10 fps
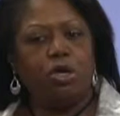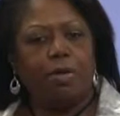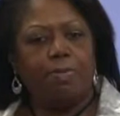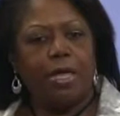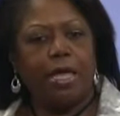
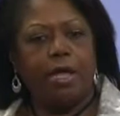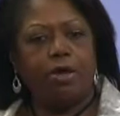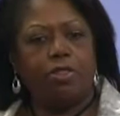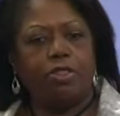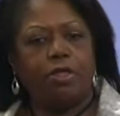
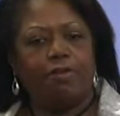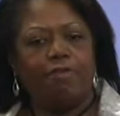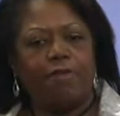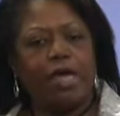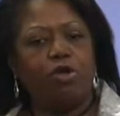compare the
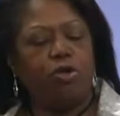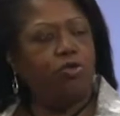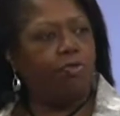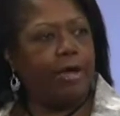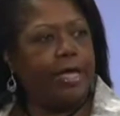
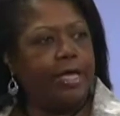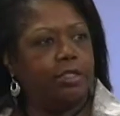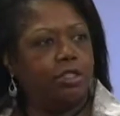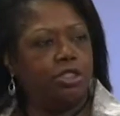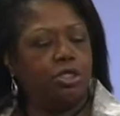failure rate
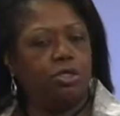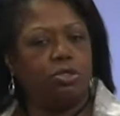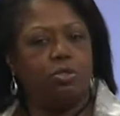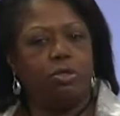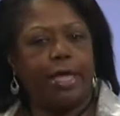
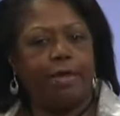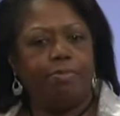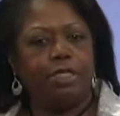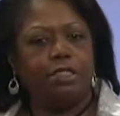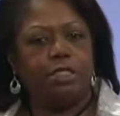to a
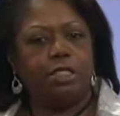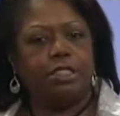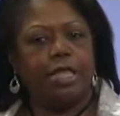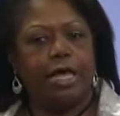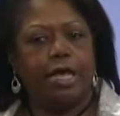
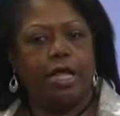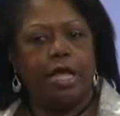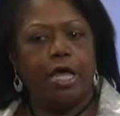business that